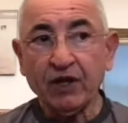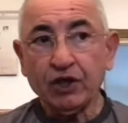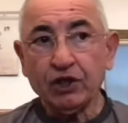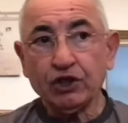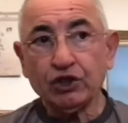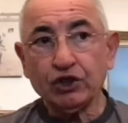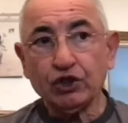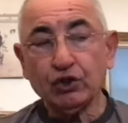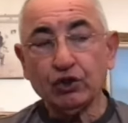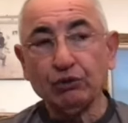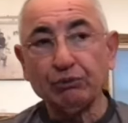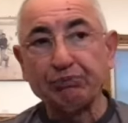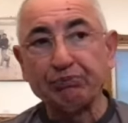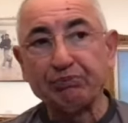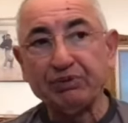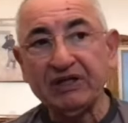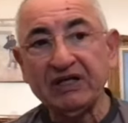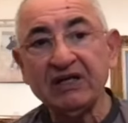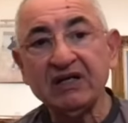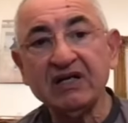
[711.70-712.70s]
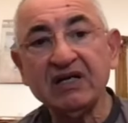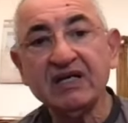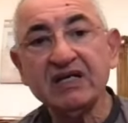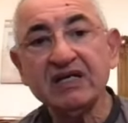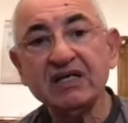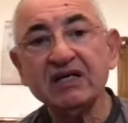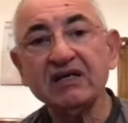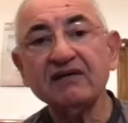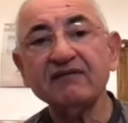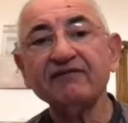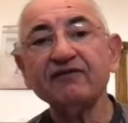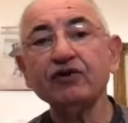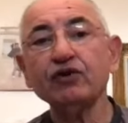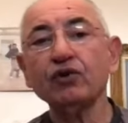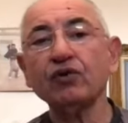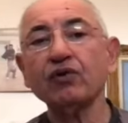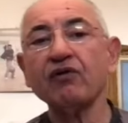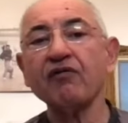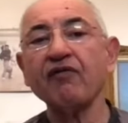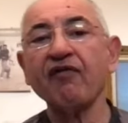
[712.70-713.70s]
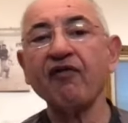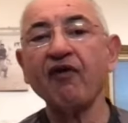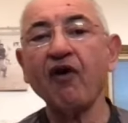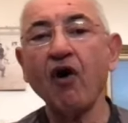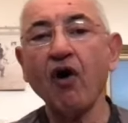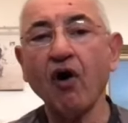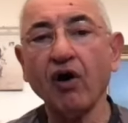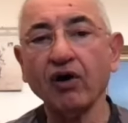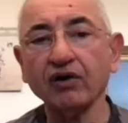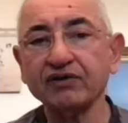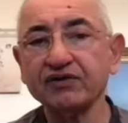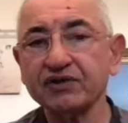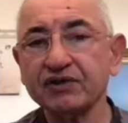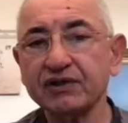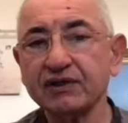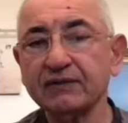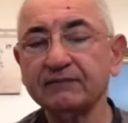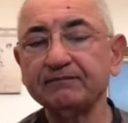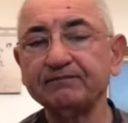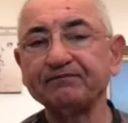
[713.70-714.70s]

You believe your thoughts